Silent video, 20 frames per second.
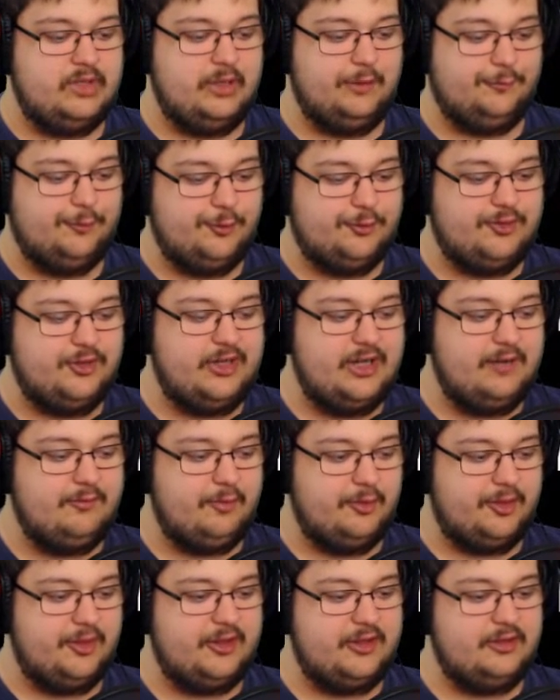if you've seen
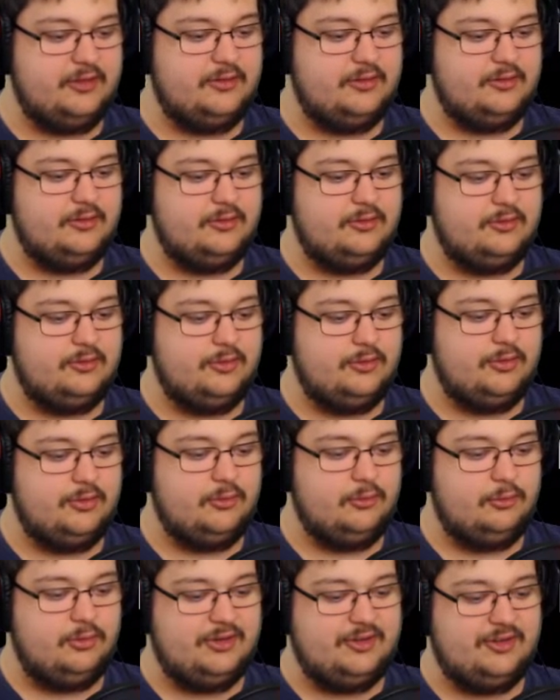everything, do
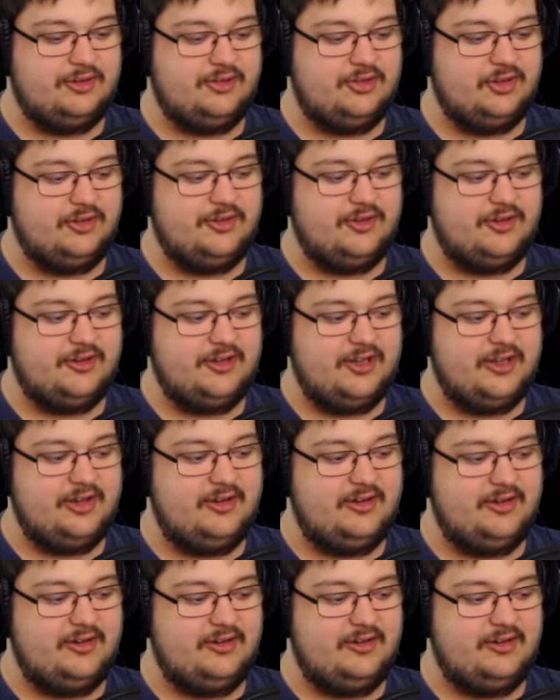you want to start the date?